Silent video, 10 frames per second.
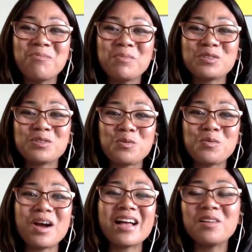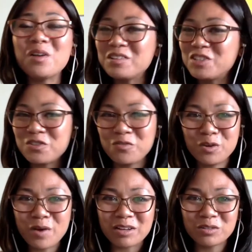So just a
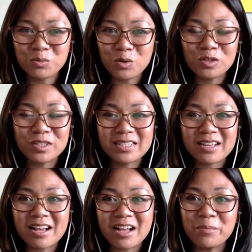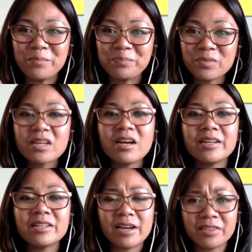few house rules.
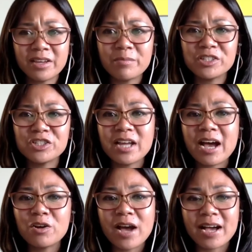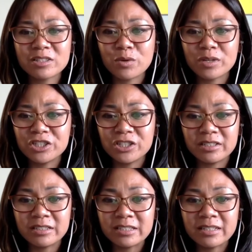I think I mentioned how to ask
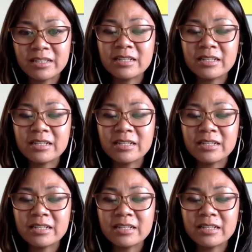questions.